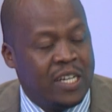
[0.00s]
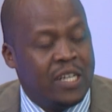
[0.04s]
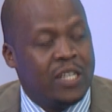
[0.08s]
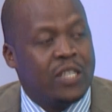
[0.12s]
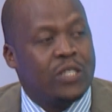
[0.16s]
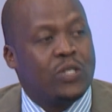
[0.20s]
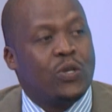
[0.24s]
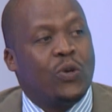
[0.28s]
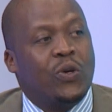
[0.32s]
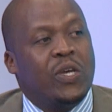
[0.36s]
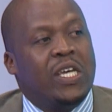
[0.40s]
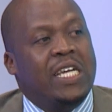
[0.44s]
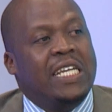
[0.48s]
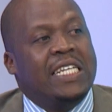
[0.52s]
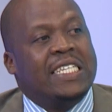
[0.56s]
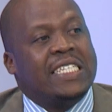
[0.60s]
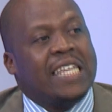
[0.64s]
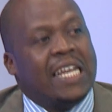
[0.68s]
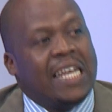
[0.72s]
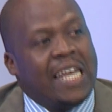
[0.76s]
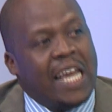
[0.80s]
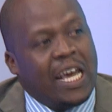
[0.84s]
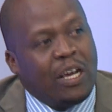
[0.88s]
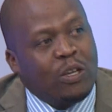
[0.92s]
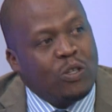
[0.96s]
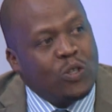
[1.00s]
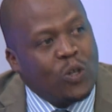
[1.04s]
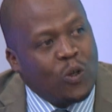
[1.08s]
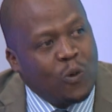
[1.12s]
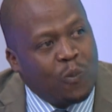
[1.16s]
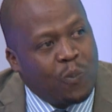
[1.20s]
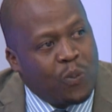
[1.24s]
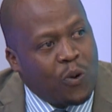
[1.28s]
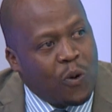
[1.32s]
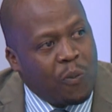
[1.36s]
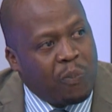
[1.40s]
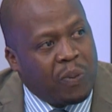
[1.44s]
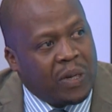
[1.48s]
So intellectual
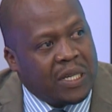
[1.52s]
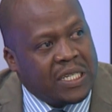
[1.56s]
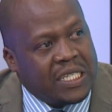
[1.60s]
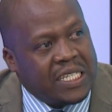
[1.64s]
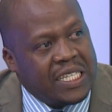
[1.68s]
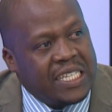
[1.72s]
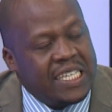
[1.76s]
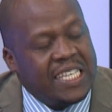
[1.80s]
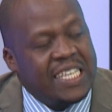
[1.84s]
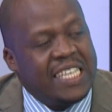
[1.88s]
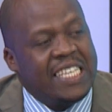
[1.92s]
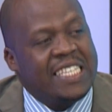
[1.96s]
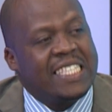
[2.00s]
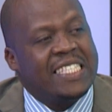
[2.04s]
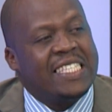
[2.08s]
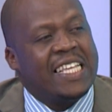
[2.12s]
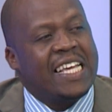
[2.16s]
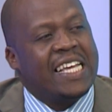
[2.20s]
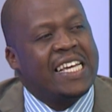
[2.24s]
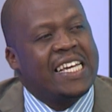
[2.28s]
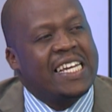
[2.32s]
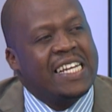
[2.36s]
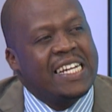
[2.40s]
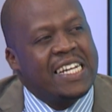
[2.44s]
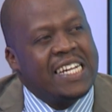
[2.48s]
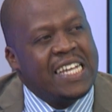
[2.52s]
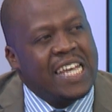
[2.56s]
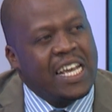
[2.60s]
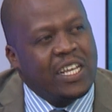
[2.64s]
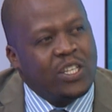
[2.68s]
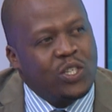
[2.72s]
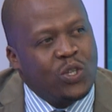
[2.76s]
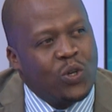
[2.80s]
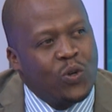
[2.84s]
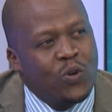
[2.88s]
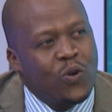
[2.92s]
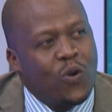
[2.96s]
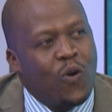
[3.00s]
property is the
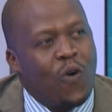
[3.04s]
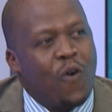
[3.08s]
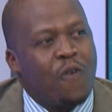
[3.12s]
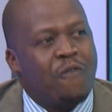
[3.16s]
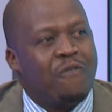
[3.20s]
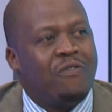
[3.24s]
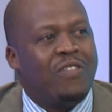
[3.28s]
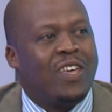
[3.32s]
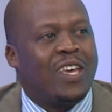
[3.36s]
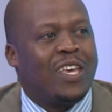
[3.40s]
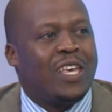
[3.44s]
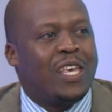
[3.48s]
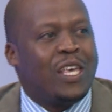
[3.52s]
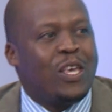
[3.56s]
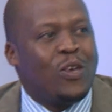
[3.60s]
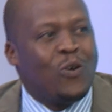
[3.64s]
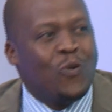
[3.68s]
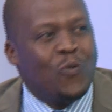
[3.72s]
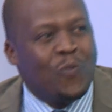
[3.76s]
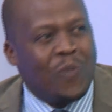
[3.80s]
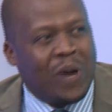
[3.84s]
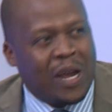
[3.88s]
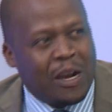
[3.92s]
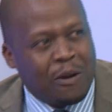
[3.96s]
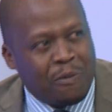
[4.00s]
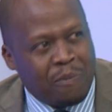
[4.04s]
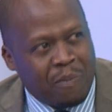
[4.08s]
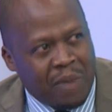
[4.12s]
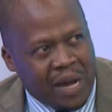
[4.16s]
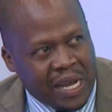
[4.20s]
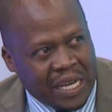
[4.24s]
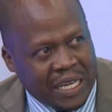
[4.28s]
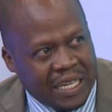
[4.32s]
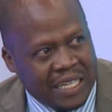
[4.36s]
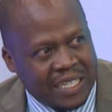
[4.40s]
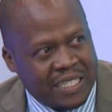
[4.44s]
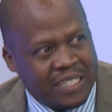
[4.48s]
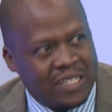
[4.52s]
creation of the human
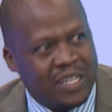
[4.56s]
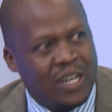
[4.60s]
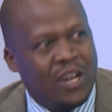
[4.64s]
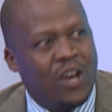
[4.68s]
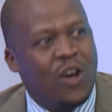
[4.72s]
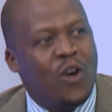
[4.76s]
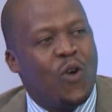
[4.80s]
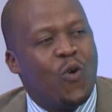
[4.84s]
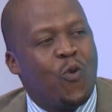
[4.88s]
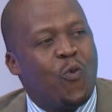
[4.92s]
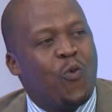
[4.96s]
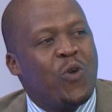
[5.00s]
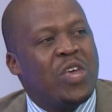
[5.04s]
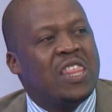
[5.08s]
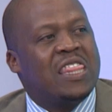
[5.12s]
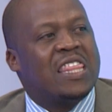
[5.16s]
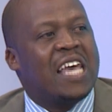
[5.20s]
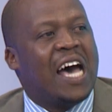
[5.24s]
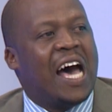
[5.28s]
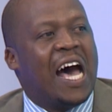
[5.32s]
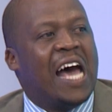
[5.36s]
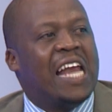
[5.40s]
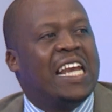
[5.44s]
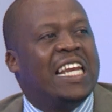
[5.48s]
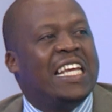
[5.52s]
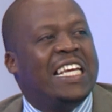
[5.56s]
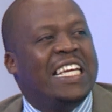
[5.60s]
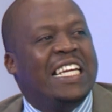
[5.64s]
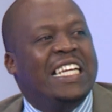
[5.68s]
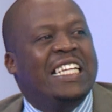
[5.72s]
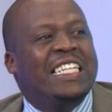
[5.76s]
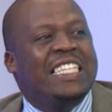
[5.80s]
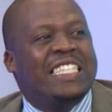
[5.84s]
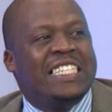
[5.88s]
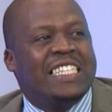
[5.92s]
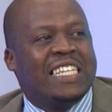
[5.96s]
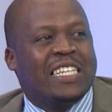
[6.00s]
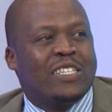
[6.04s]
mind with an
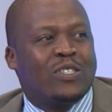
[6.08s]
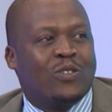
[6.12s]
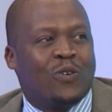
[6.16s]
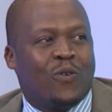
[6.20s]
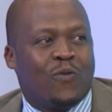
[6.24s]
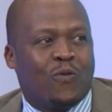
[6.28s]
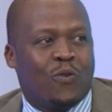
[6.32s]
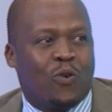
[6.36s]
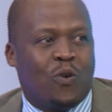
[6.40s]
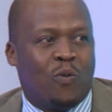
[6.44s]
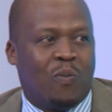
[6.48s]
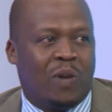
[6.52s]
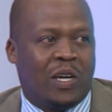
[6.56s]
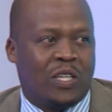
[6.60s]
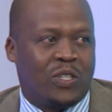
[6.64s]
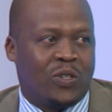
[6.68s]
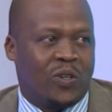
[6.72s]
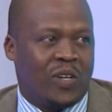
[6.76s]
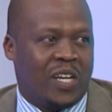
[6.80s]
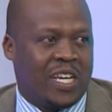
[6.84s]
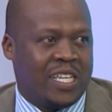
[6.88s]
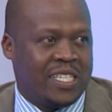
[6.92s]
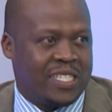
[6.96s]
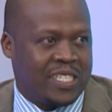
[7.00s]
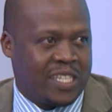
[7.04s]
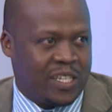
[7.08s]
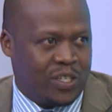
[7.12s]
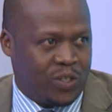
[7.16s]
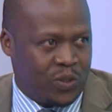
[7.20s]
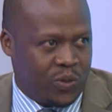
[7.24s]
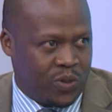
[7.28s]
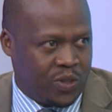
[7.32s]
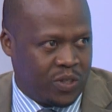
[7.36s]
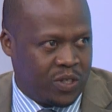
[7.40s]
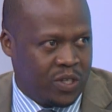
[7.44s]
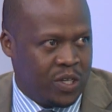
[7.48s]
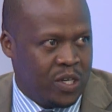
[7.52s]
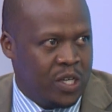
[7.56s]
interest of
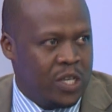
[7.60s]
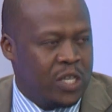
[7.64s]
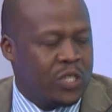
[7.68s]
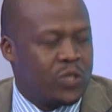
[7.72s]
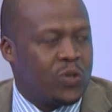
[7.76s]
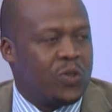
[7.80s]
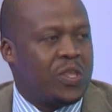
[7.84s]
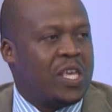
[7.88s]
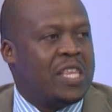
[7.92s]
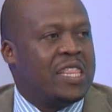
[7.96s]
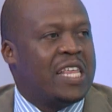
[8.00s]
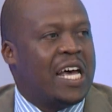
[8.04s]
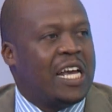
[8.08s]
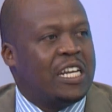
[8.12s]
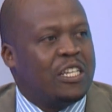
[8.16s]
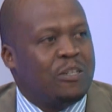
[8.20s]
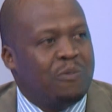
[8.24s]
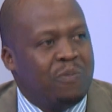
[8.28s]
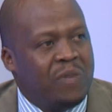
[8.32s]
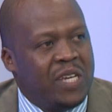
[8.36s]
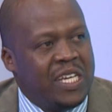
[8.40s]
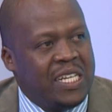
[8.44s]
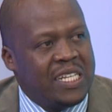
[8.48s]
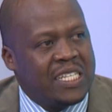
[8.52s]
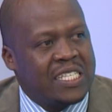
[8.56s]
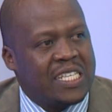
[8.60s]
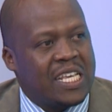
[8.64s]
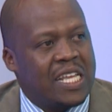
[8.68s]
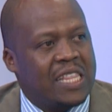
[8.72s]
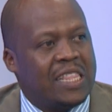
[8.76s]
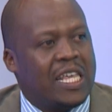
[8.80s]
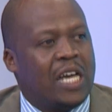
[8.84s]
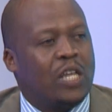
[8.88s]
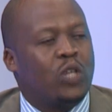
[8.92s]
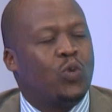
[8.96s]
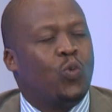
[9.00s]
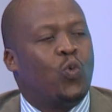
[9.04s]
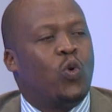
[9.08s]
commercialization. So then that means
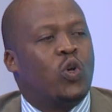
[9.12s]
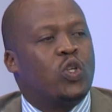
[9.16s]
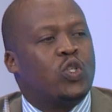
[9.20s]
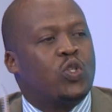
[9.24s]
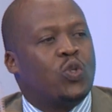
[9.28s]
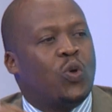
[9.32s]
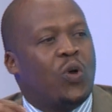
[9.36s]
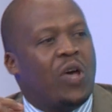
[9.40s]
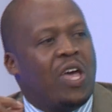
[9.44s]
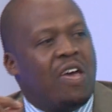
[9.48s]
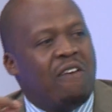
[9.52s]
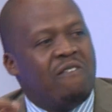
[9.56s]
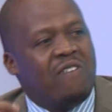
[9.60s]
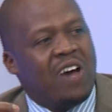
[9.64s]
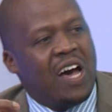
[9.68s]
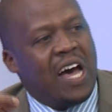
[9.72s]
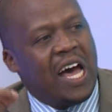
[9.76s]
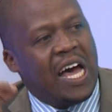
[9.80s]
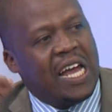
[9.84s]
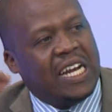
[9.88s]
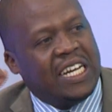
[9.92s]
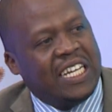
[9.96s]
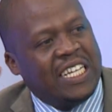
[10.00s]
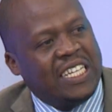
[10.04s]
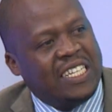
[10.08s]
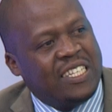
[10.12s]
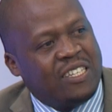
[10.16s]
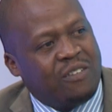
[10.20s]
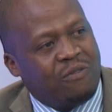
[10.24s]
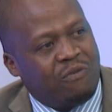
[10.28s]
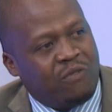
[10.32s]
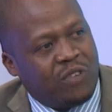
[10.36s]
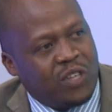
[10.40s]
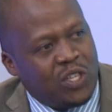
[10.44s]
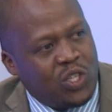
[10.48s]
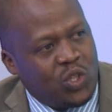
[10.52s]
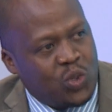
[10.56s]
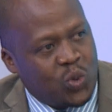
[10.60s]
that whatsoever an
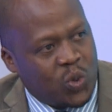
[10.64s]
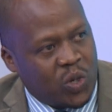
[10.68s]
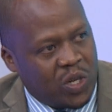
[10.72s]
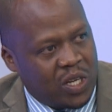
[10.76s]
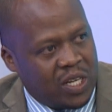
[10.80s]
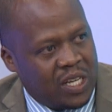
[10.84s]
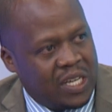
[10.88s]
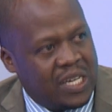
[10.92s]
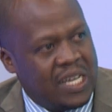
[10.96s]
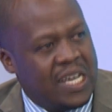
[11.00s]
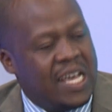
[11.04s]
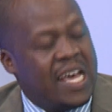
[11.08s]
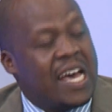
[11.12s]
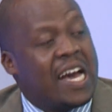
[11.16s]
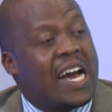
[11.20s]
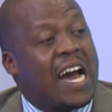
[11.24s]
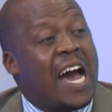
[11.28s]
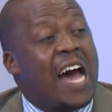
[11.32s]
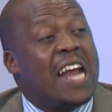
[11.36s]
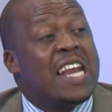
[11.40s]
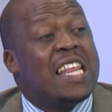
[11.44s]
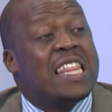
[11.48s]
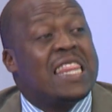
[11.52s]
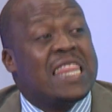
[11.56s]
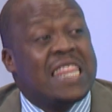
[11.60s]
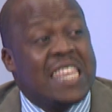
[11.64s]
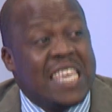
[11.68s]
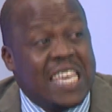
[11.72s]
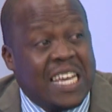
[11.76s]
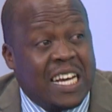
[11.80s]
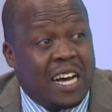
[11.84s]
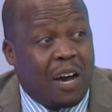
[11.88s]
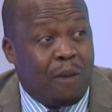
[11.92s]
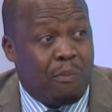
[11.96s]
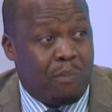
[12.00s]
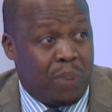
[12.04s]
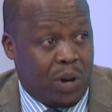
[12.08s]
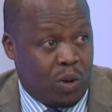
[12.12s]
individual can think
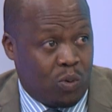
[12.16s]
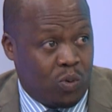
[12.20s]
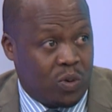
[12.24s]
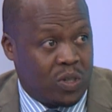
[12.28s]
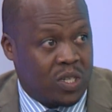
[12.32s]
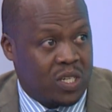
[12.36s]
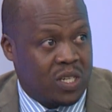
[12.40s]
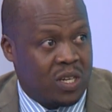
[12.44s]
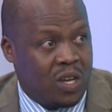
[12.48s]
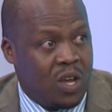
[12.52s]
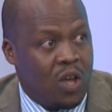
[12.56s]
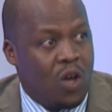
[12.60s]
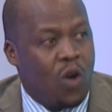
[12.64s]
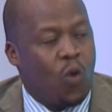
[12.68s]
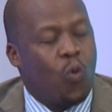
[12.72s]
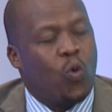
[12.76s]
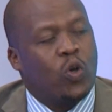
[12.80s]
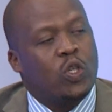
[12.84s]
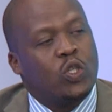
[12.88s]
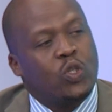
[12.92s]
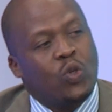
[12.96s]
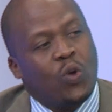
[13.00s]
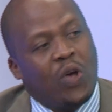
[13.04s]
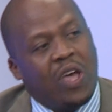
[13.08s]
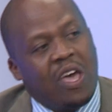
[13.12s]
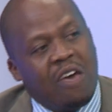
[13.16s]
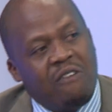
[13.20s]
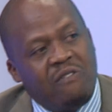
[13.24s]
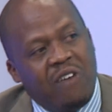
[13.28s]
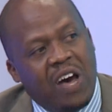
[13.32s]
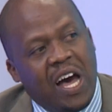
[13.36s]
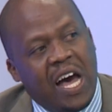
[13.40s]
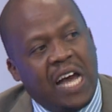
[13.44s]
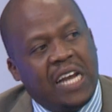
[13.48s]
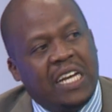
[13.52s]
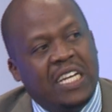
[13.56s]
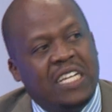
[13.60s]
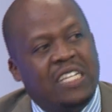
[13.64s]
about, whatsoever
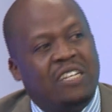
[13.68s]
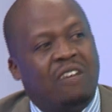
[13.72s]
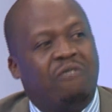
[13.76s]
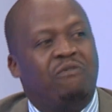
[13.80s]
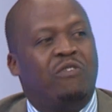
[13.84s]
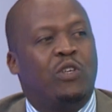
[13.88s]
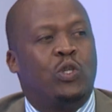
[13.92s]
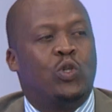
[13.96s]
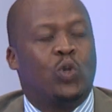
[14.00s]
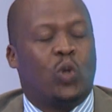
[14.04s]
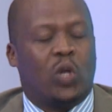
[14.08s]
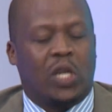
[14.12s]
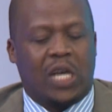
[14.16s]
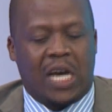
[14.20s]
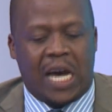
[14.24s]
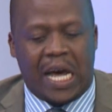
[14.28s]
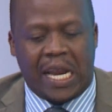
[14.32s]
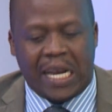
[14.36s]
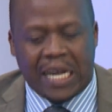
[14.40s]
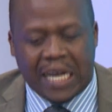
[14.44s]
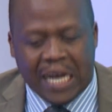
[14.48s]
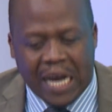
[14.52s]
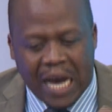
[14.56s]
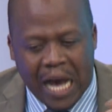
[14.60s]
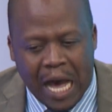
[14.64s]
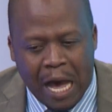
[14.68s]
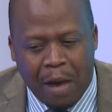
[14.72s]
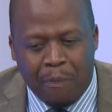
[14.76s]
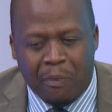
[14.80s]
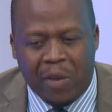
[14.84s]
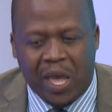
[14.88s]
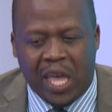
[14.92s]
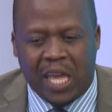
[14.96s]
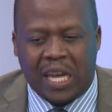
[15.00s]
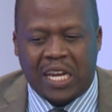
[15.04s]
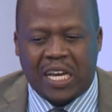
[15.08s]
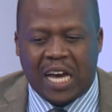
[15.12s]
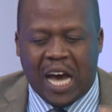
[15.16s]
an individual can come
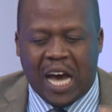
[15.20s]
and